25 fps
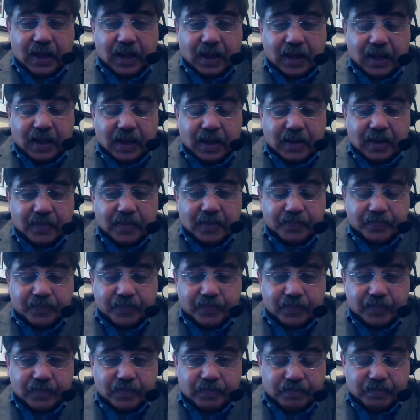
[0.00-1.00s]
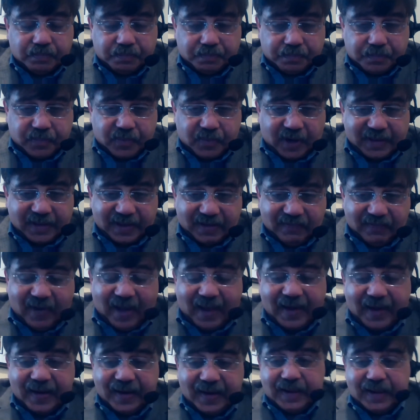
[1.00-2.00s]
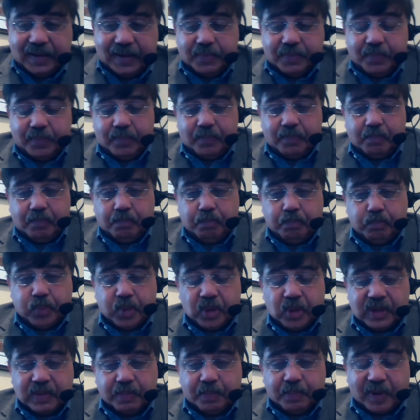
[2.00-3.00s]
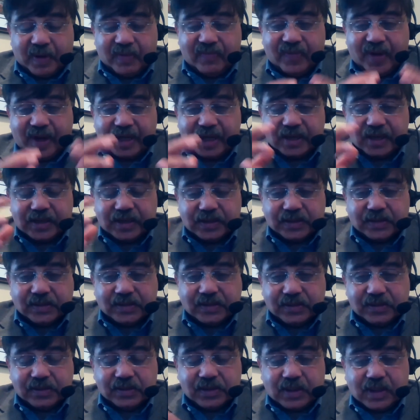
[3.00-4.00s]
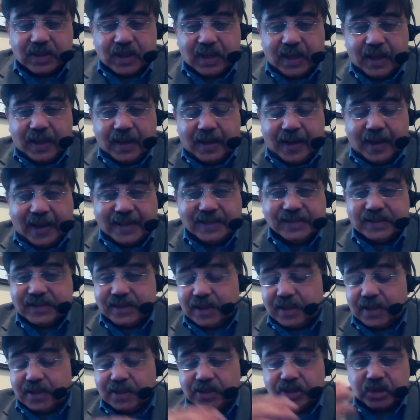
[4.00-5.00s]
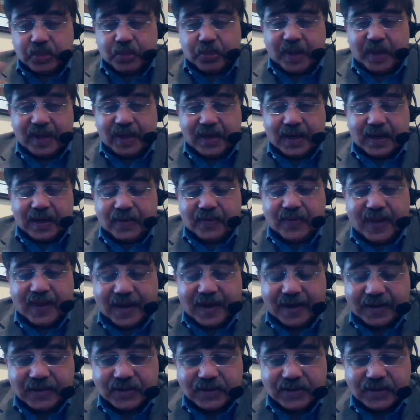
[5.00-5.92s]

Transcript: I think Valerie put perfect answer spin around that.